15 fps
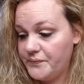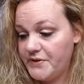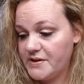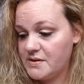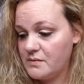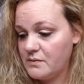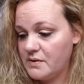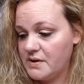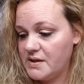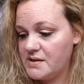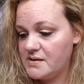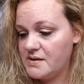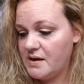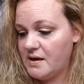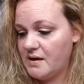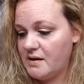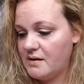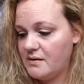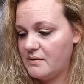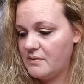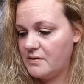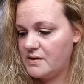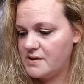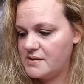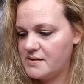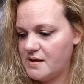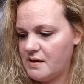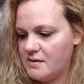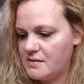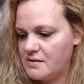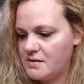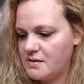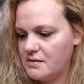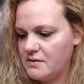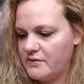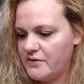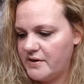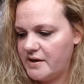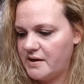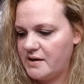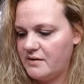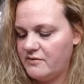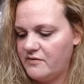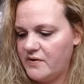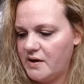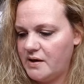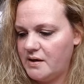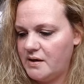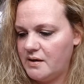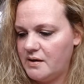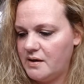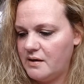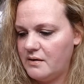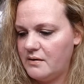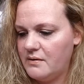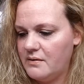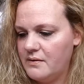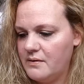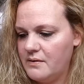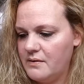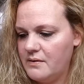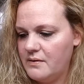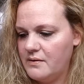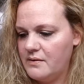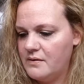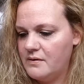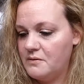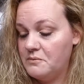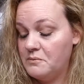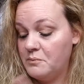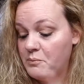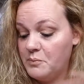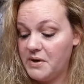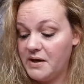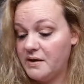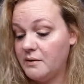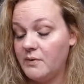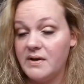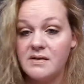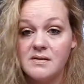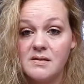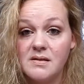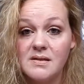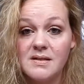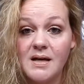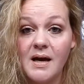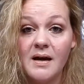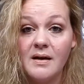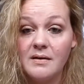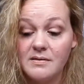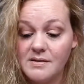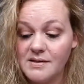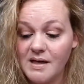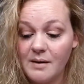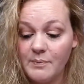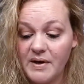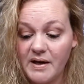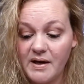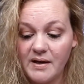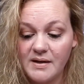Doesn't really say the scent that I can find on here. But anyways, it's not bad.